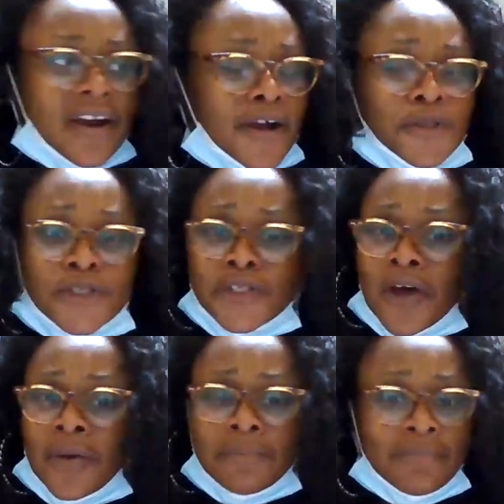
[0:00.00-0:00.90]
there are
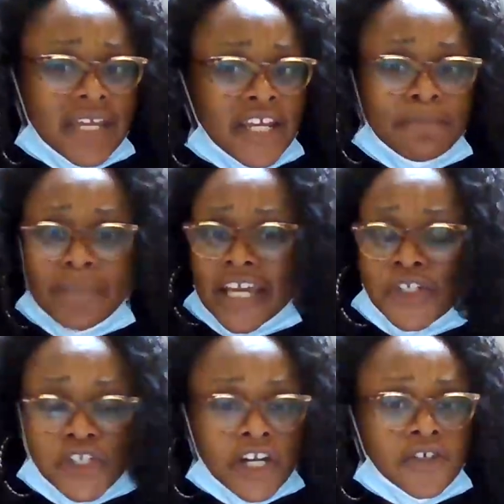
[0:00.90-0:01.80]
so many
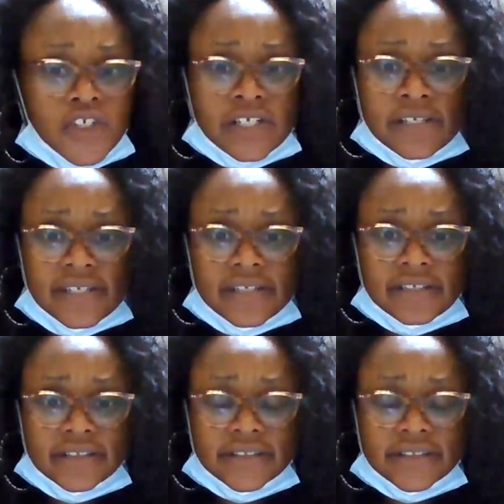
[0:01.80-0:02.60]
big churches.